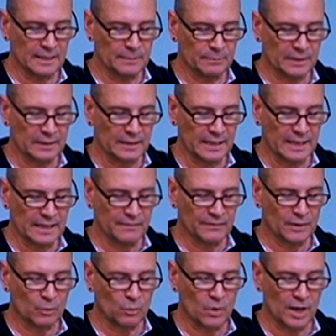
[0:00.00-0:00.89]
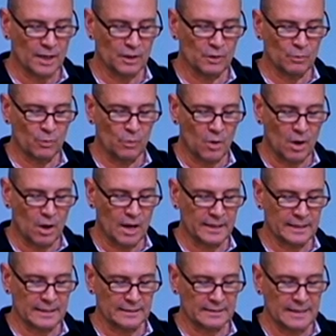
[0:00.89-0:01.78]
believe that what you
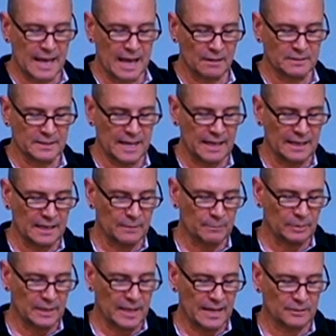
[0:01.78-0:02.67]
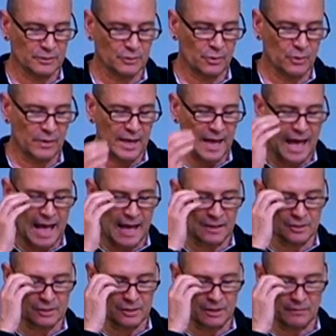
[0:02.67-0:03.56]
want is now taking place through the
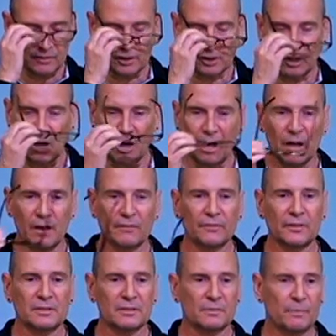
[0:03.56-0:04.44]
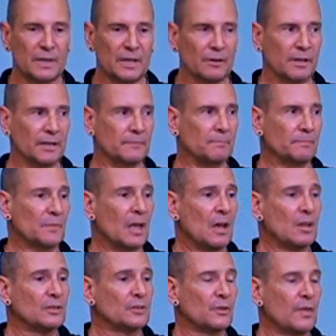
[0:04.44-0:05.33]
action of the law of the Spirit.
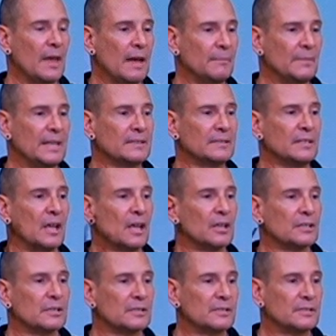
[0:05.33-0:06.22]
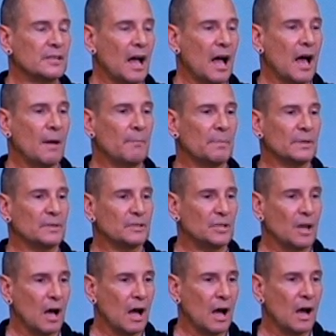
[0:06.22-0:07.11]
So that means stop
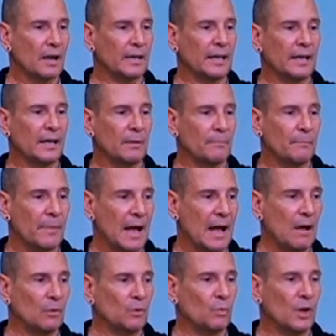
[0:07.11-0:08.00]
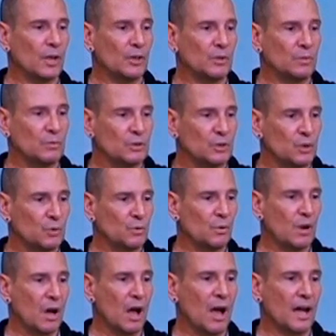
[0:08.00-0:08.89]
talking about what you do
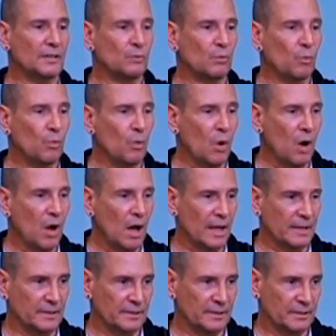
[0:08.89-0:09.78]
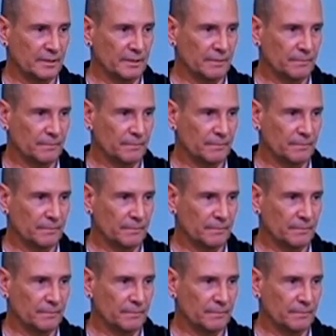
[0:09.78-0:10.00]
not want.